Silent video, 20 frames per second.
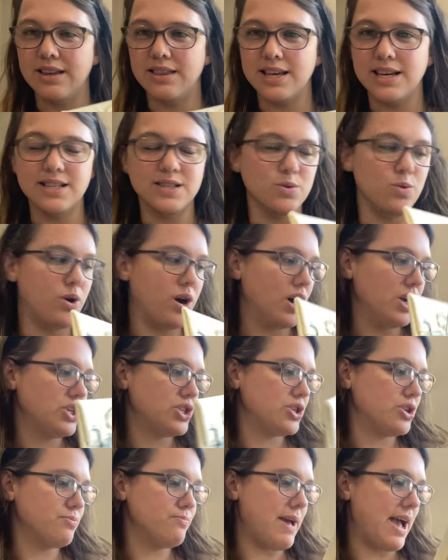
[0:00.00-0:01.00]
I think it's a
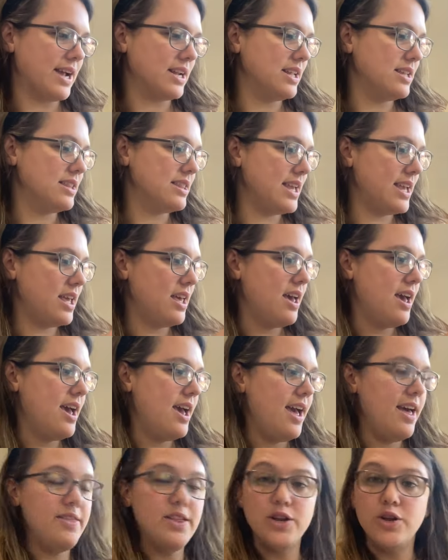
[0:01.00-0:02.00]
washer magnet thing,
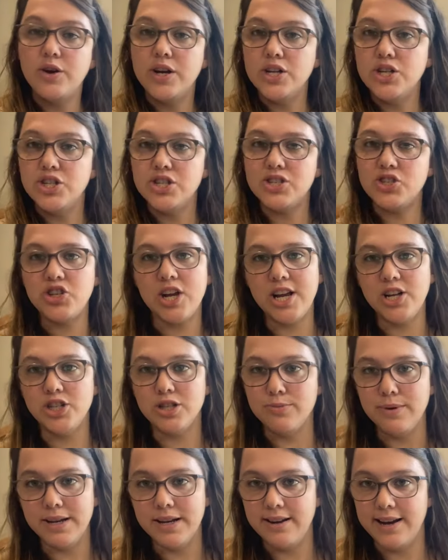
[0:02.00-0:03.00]
and then you can just change
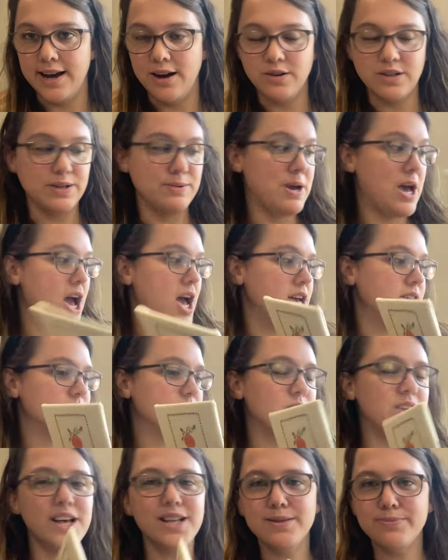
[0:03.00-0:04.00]
them in and out.
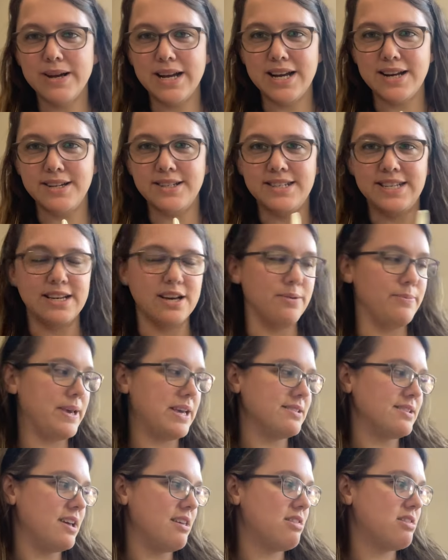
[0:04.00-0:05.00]
So that's my idea,
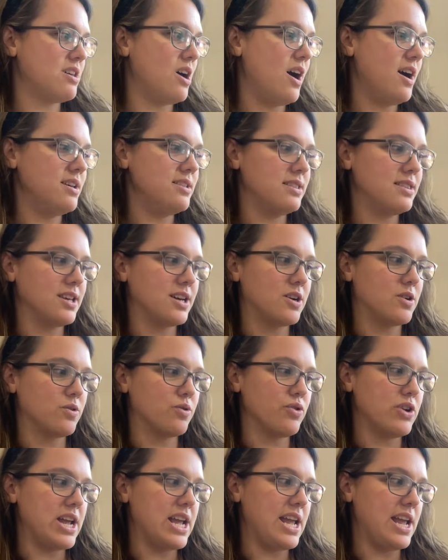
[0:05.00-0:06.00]
because I thought the
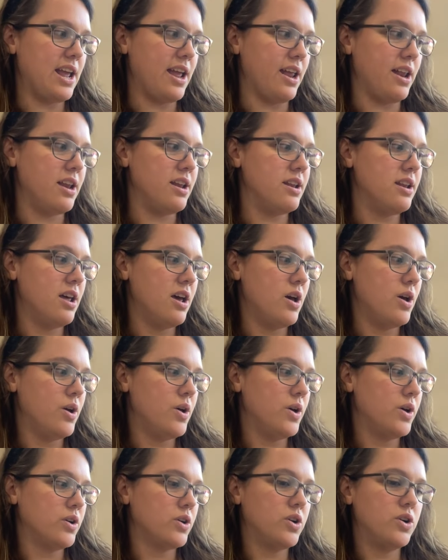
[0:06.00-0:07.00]
green
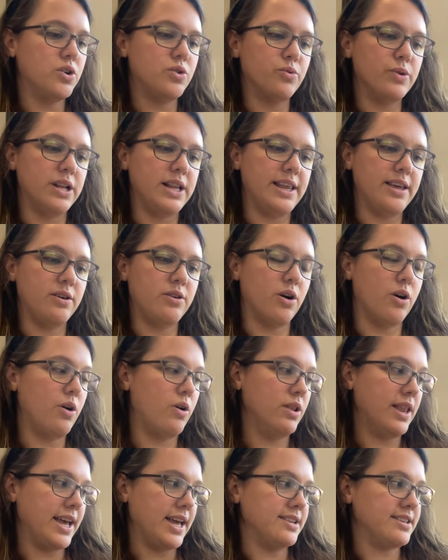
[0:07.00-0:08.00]
could really go,
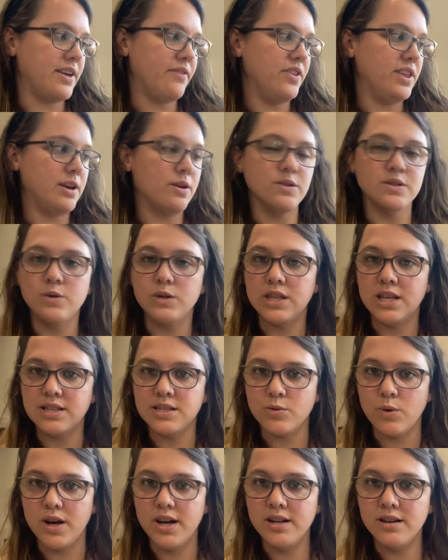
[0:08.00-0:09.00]
like it definitely goes with
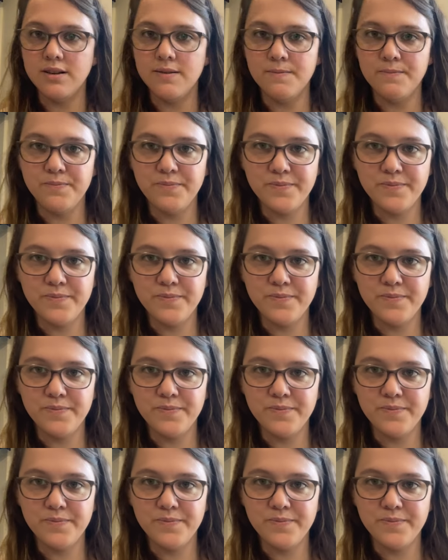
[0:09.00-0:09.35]
this one.